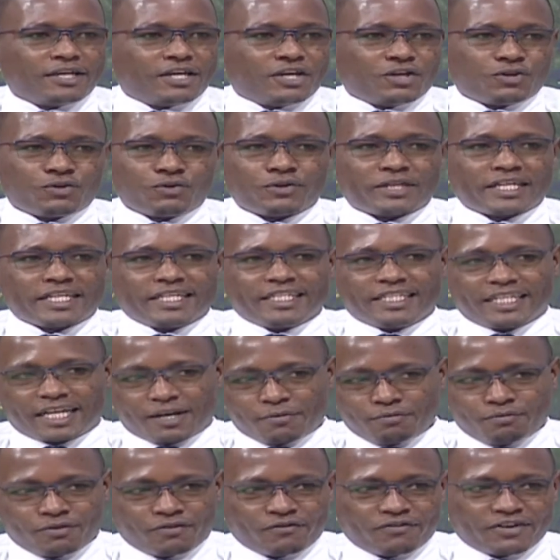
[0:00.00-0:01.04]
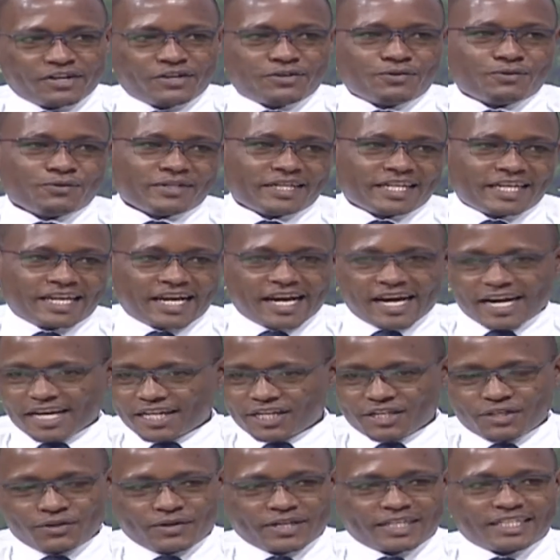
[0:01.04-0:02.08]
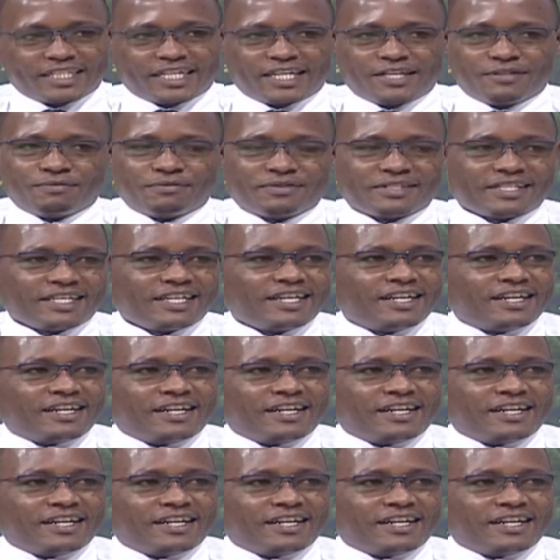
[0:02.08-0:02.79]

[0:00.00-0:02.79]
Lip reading: they jump over you, they argue at times.